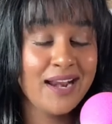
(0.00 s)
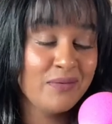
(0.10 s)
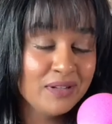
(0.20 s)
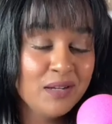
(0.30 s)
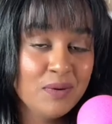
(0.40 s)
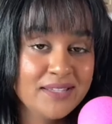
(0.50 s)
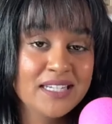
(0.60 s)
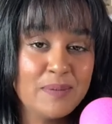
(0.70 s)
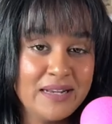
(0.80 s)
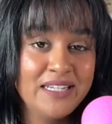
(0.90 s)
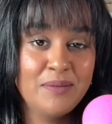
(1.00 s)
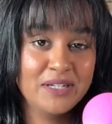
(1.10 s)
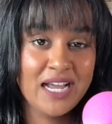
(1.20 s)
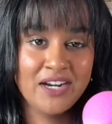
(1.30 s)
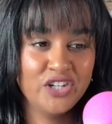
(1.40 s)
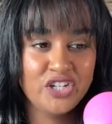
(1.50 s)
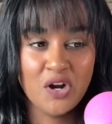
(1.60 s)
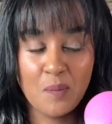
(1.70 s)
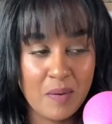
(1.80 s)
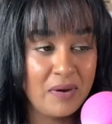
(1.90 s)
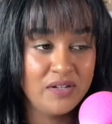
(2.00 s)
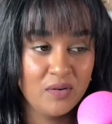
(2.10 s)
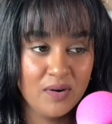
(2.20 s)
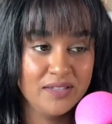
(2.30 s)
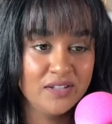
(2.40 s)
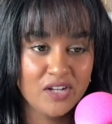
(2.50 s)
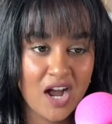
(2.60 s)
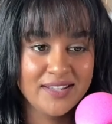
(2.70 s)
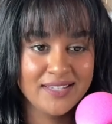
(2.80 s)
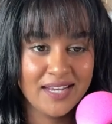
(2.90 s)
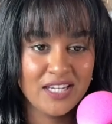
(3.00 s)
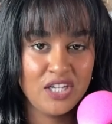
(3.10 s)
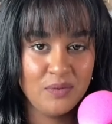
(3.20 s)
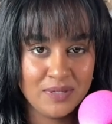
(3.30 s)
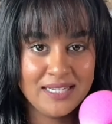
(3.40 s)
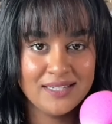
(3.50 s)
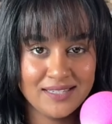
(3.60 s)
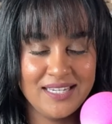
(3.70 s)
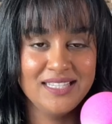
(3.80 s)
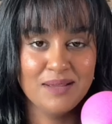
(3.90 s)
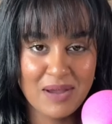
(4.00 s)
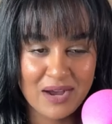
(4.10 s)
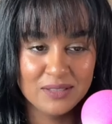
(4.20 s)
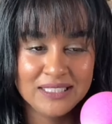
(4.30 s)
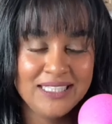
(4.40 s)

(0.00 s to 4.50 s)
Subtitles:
And I really was expecting them to kind of just show up on my door until God's like, you need to seek them out.